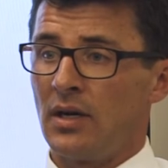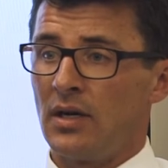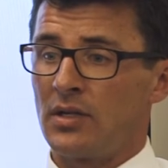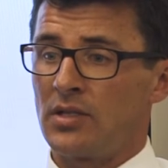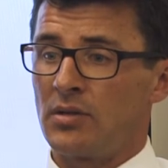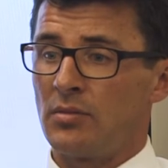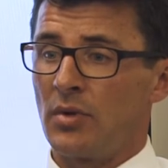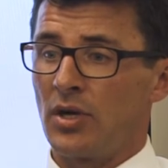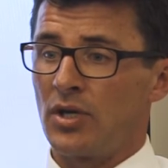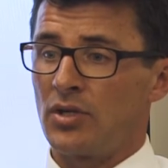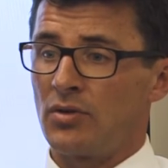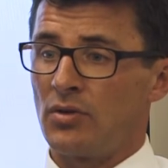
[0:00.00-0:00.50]

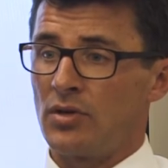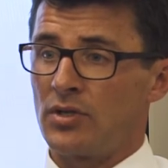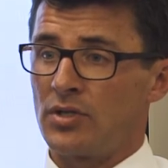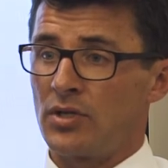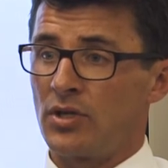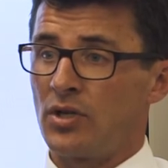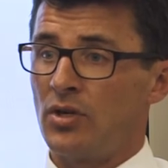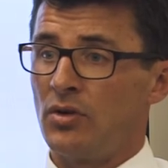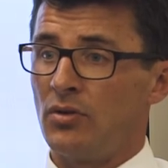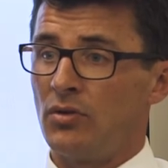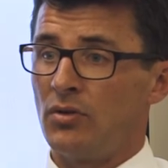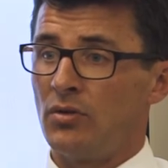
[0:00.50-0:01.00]
to make sure it's
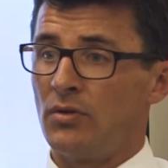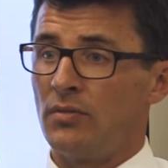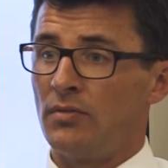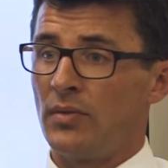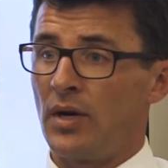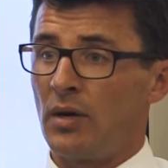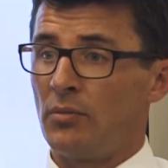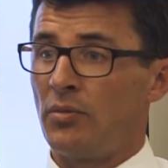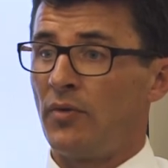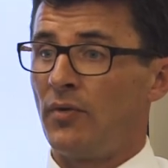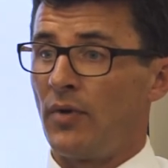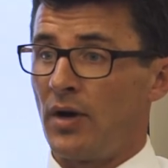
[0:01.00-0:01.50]
secure
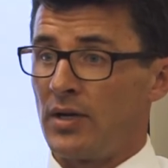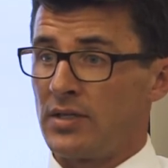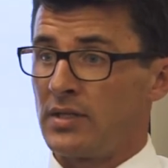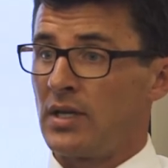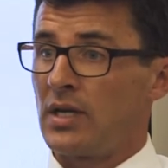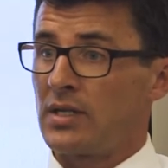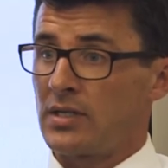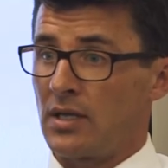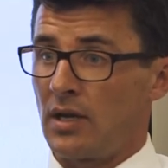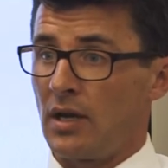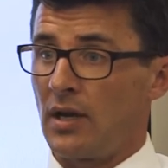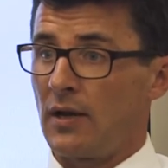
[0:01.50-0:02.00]
and provides an
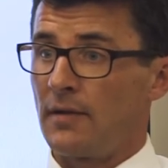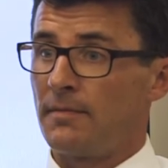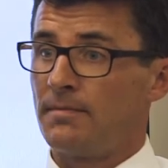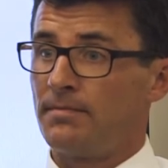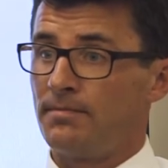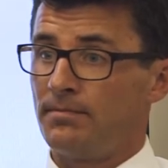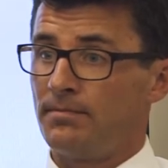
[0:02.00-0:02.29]
SLA.